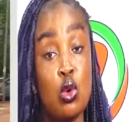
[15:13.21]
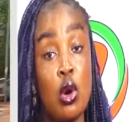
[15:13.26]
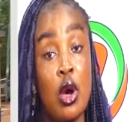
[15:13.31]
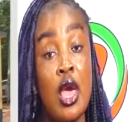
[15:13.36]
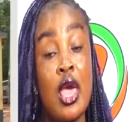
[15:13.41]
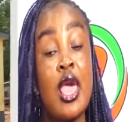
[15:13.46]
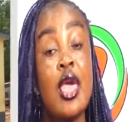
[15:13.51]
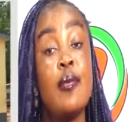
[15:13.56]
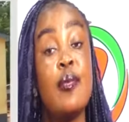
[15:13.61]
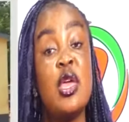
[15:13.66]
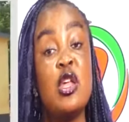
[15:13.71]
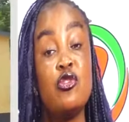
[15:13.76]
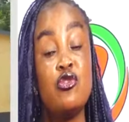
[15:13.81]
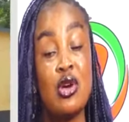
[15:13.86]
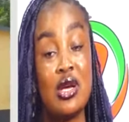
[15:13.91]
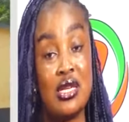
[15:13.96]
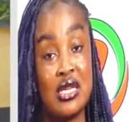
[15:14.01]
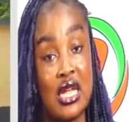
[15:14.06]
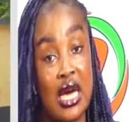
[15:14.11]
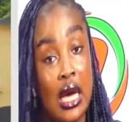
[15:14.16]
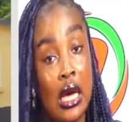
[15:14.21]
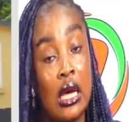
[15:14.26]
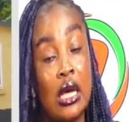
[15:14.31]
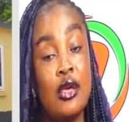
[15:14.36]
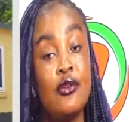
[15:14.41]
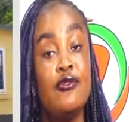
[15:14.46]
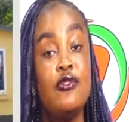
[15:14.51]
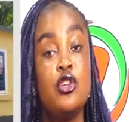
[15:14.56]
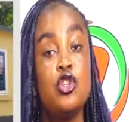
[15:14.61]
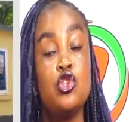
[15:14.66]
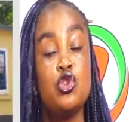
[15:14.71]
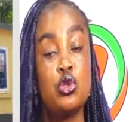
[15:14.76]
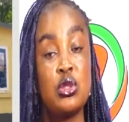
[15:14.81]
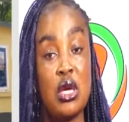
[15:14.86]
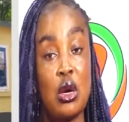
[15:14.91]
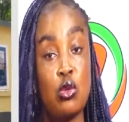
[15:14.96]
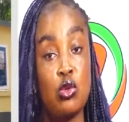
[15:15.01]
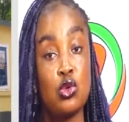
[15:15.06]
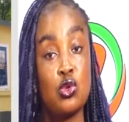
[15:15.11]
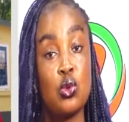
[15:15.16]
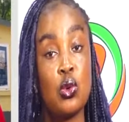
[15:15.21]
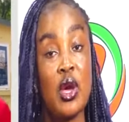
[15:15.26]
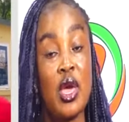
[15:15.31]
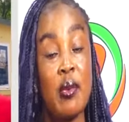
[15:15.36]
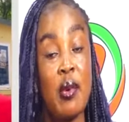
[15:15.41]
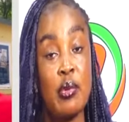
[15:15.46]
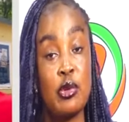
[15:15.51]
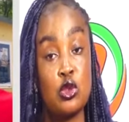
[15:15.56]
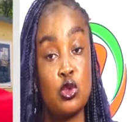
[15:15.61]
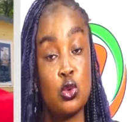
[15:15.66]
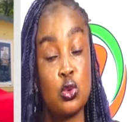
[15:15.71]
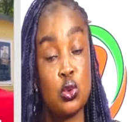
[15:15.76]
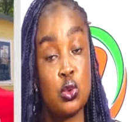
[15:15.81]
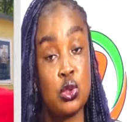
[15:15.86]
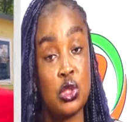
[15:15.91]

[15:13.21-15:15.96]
And appointment is here before Oboy Siki or Royal TV me